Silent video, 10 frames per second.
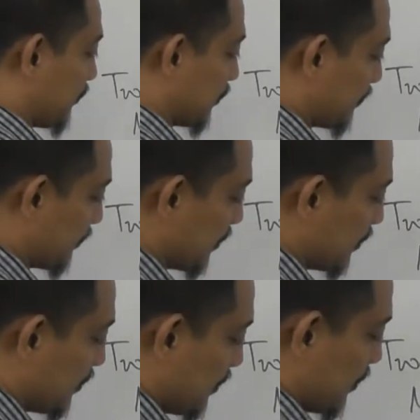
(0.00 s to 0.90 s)
For
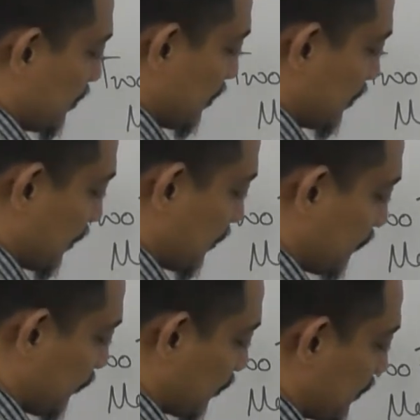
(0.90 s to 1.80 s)
example,
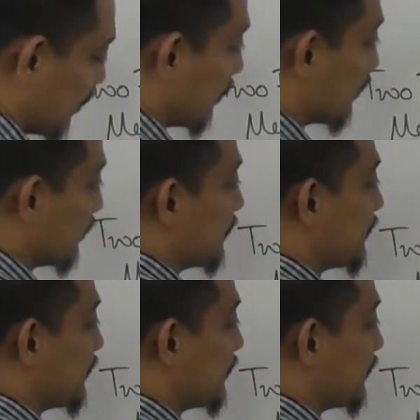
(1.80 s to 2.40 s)
resultant force here,